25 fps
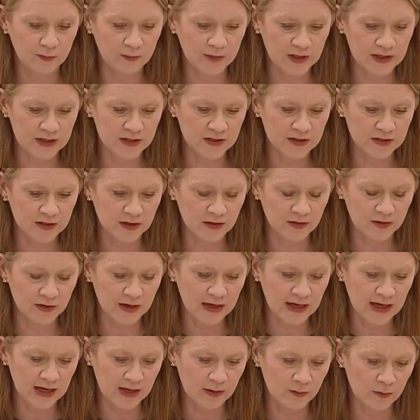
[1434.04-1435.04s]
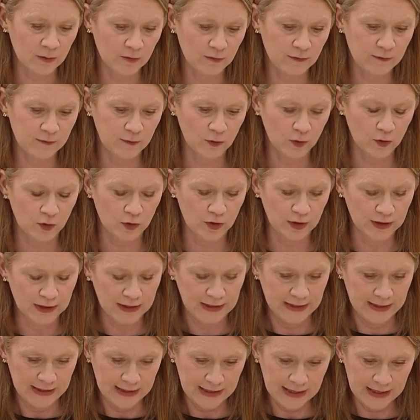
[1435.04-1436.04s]
Minister for
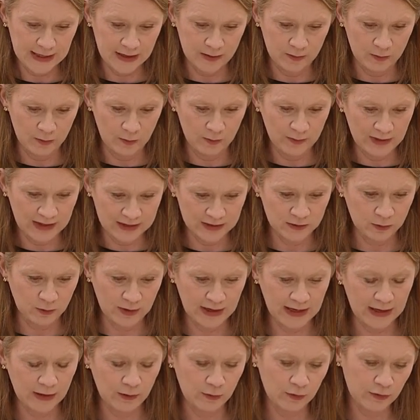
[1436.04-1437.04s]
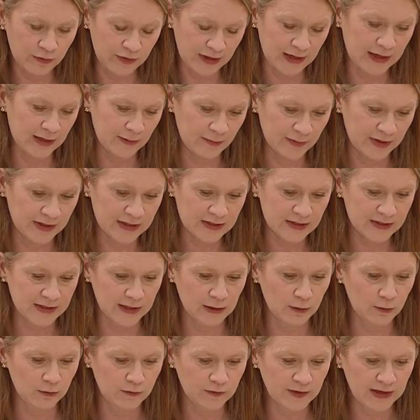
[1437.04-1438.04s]
Mental Health and
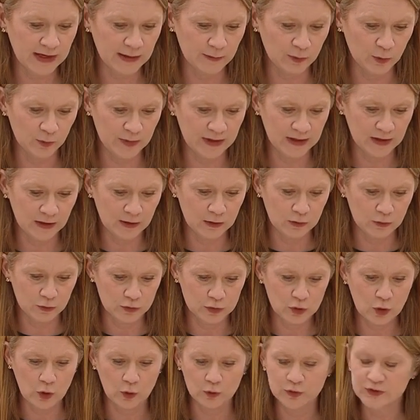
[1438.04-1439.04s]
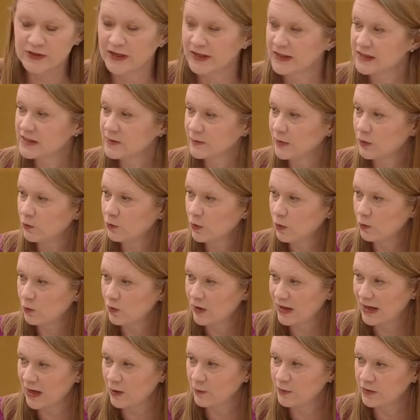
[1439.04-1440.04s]
myself will be in close contact about what
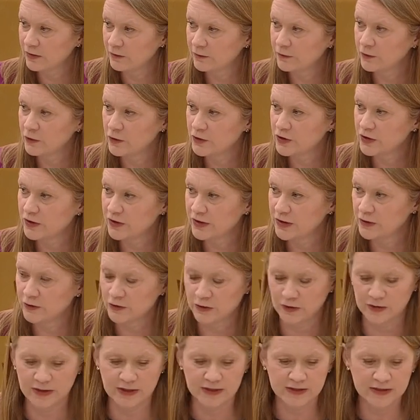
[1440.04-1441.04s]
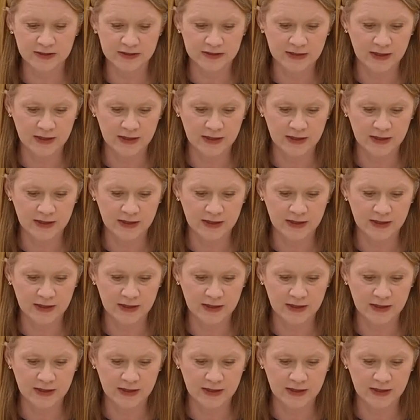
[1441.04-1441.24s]
will happen in future years on this.